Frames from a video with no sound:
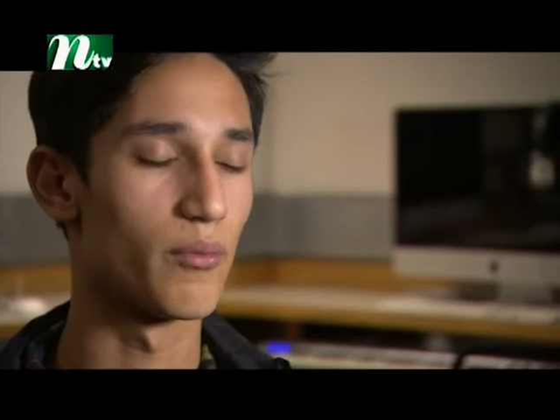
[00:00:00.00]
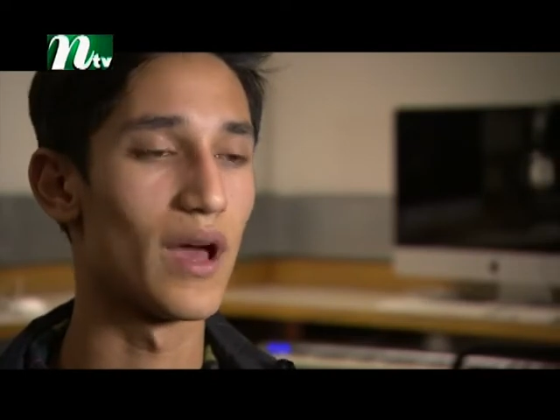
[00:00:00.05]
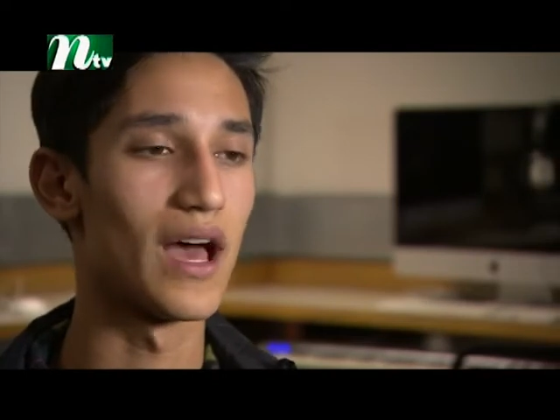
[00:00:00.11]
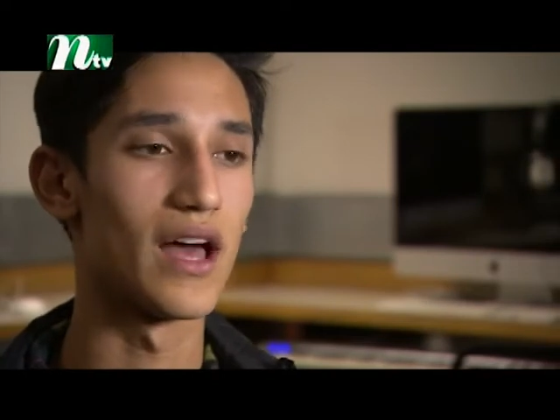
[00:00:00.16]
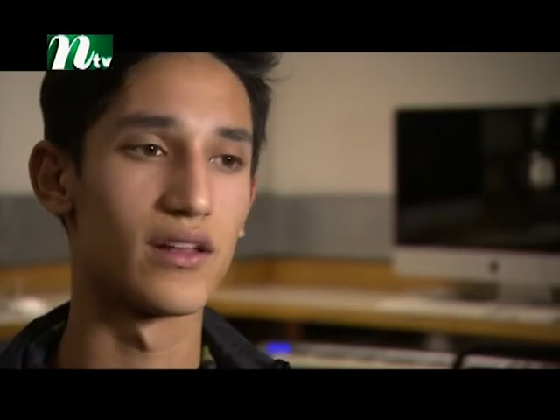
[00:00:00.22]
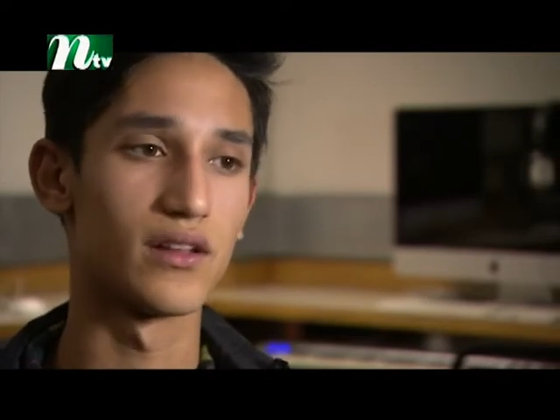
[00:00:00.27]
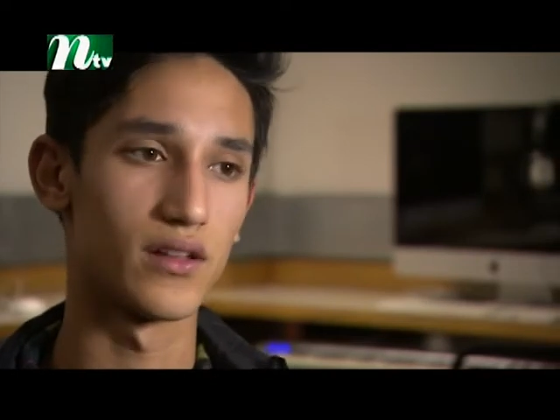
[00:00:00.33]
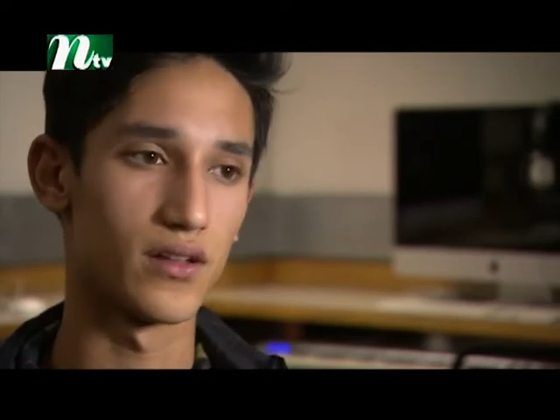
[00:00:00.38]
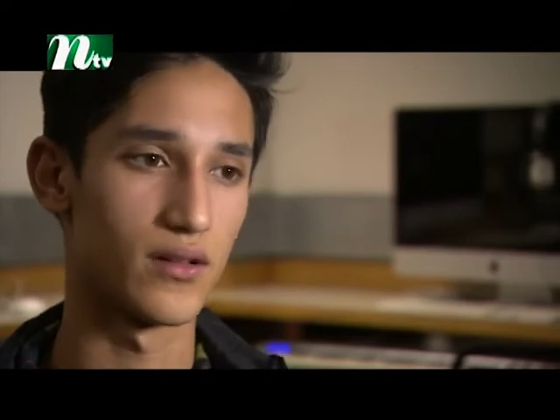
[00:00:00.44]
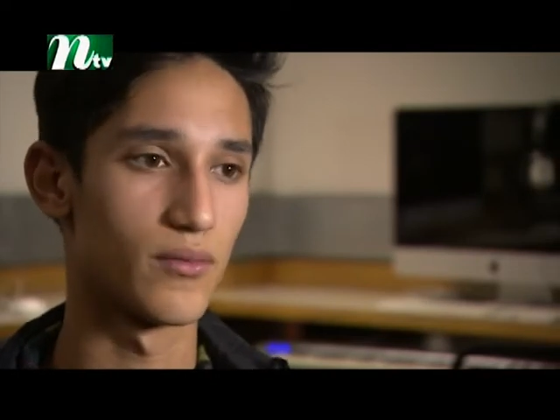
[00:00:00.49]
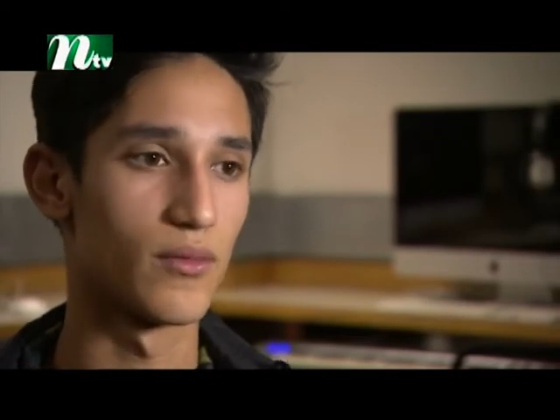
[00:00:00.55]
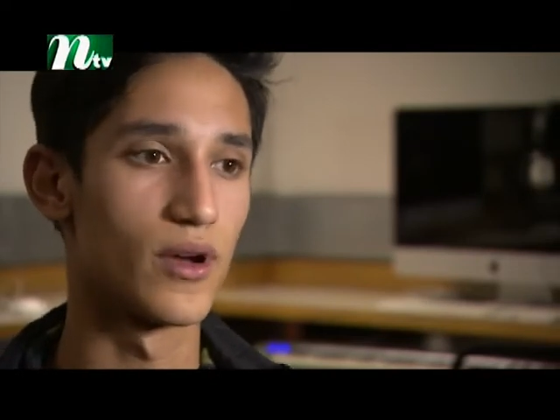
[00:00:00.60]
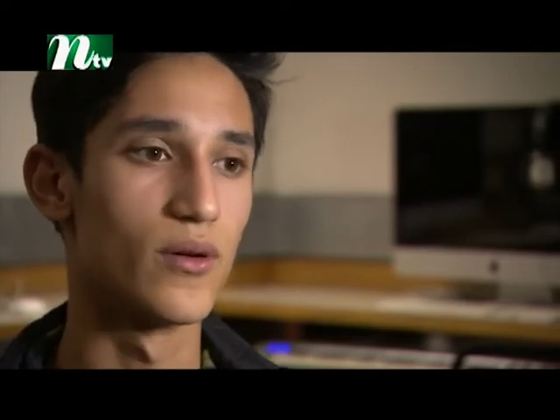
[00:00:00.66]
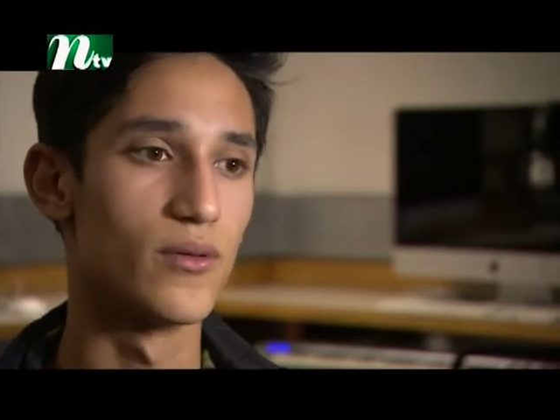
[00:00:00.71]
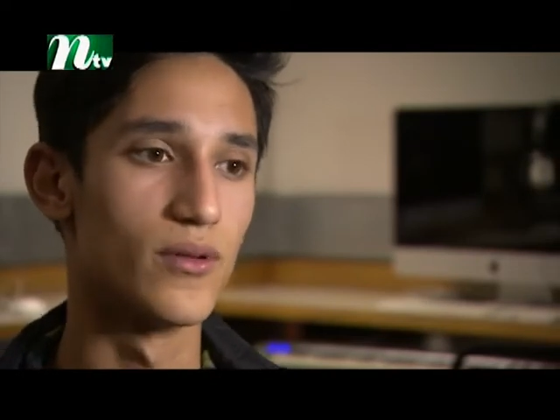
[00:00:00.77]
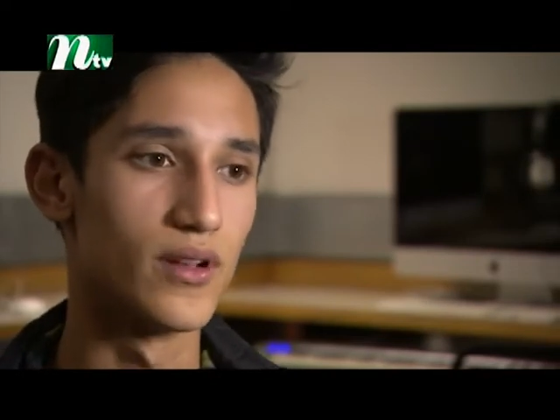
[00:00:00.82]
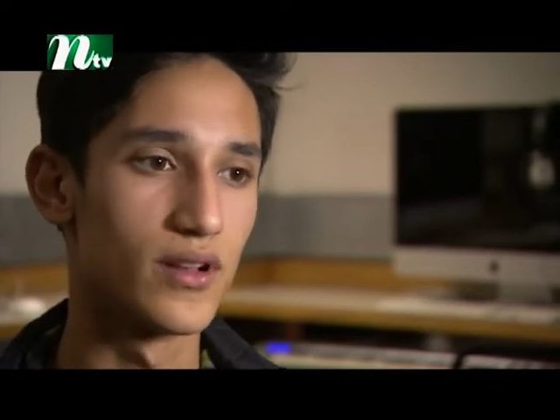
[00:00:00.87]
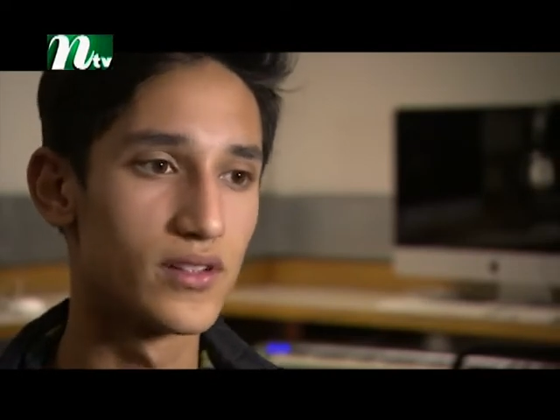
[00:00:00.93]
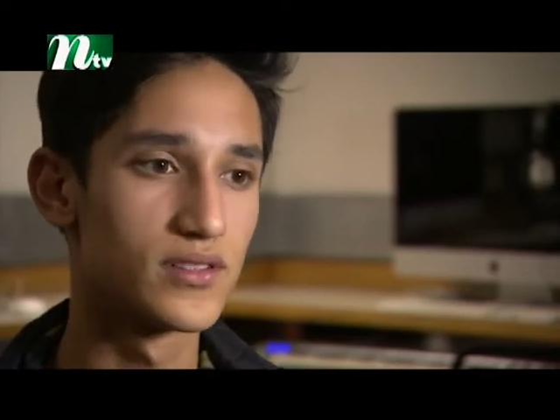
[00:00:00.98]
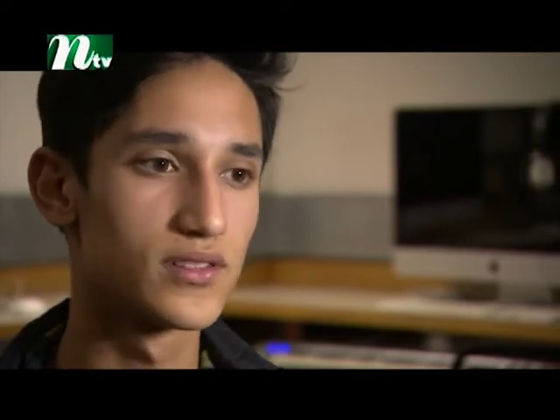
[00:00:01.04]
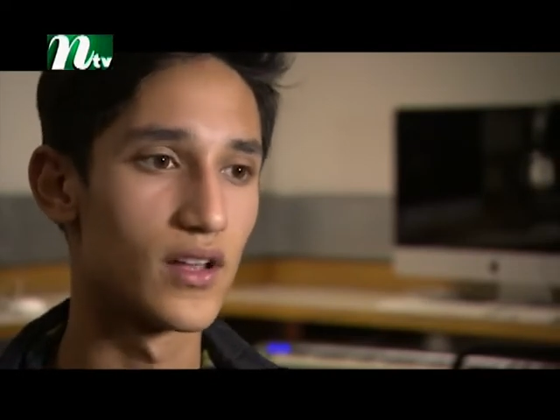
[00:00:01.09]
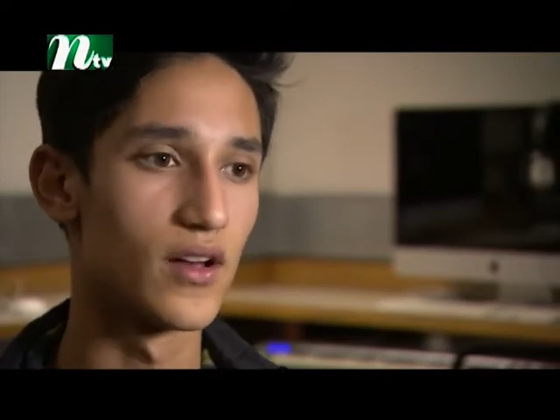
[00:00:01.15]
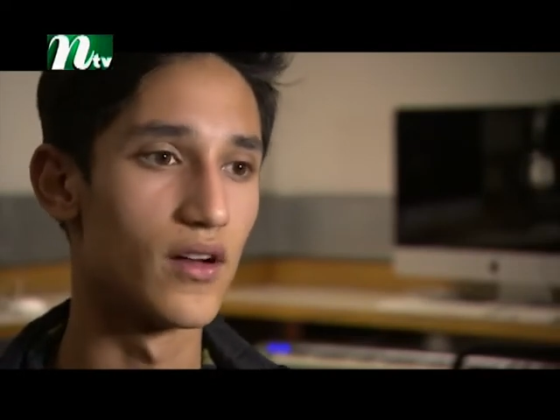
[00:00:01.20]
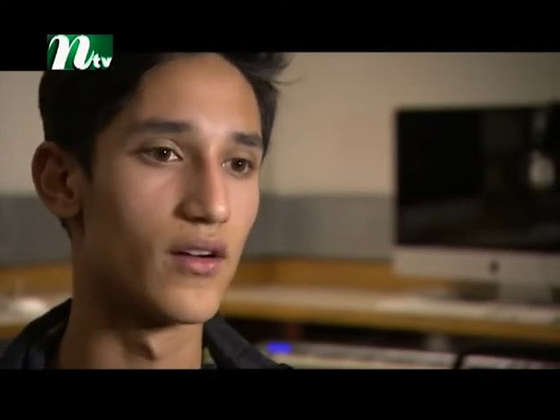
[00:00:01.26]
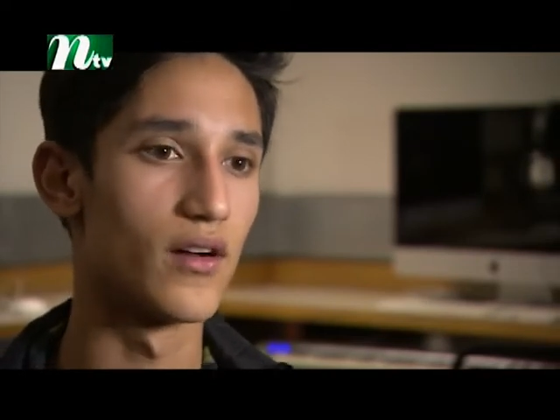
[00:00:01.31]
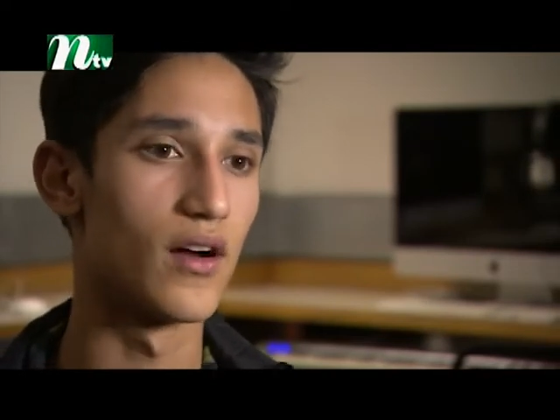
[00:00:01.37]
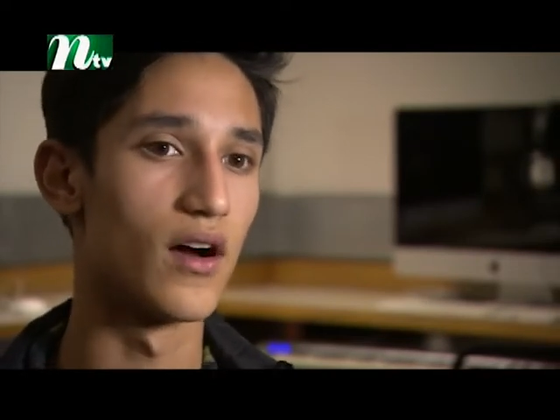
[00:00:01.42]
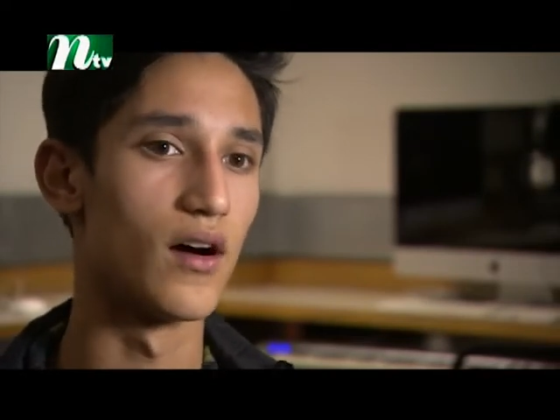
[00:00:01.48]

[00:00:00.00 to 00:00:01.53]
got a band at the moment, so